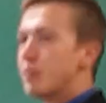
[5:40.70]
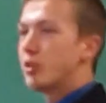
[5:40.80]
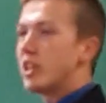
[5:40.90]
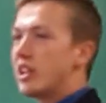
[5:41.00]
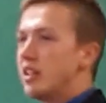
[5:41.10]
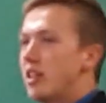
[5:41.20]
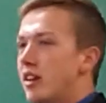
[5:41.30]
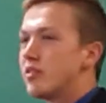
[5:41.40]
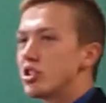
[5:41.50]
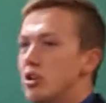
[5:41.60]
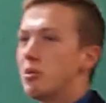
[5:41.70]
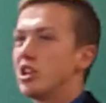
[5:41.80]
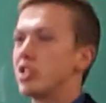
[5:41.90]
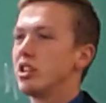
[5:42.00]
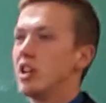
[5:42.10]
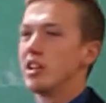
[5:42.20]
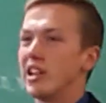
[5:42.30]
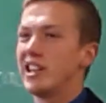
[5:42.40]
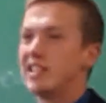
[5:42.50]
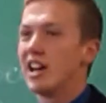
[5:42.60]
someone that he loves so much
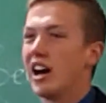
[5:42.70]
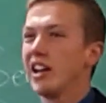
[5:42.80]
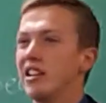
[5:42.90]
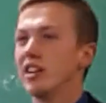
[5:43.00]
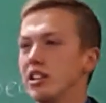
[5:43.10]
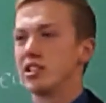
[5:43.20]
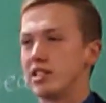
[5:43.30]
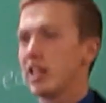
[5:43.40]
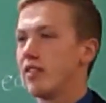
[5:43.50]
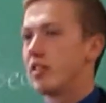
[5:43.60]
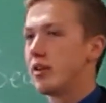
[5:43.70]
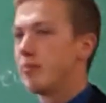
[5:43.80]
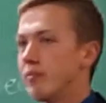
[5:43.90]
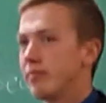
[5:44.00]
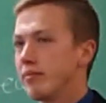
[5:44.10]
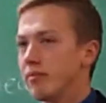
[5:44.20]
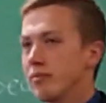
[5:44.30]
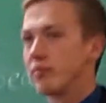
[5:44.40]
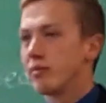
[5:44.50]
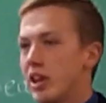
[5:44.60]
that he died to save them.
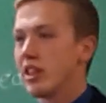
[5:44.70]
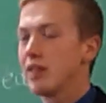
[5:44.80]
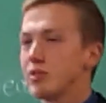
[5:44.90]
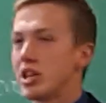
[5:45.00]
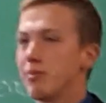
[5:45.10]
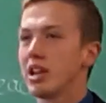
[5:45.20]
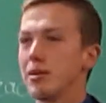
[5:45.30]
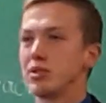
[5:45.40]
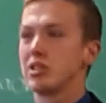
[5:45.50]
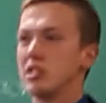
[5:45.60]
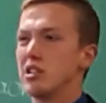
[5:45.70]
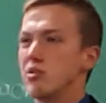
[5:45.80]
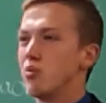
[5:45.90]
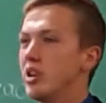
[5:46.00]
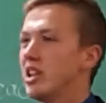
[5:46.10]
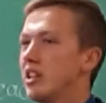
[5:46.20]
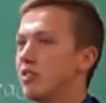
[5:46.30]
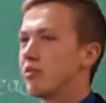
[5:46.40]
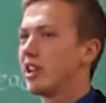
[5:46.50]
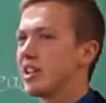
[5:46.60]
I think sometimes we need
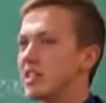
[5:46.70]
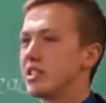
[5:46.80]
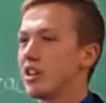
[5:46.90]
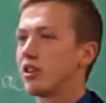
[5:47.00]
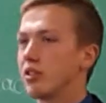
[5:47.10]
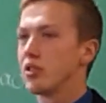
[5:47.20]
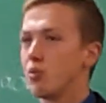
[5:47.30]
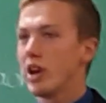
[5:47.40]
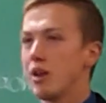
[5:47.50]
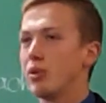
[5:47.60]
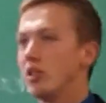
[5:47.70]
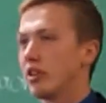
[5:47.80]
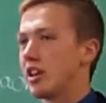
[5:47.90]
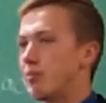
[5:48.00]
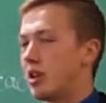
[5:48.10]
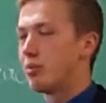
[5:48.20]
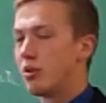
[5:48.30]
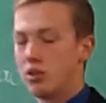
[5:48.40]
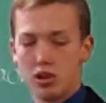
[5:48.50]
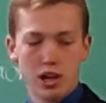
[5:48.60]
to reconsider the way we look at people.
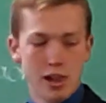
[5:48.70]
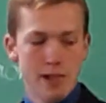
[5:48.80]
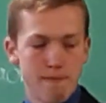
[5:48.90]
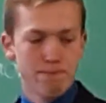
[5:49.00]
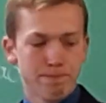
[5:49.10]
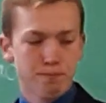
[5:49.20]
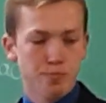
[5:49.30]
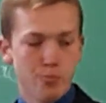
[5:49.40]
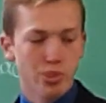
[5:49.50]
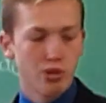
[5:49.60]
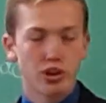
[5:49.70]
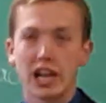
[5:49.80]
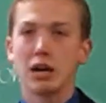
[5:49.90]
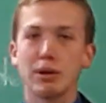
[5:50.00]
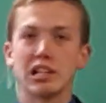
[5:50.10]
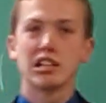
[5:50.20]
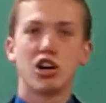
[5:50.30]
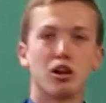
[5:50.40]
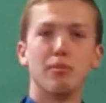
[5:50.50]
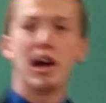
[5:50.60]
Or how about
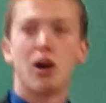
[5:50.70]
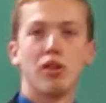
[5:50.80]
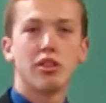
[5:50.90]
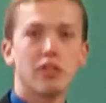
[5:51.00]
our mouth?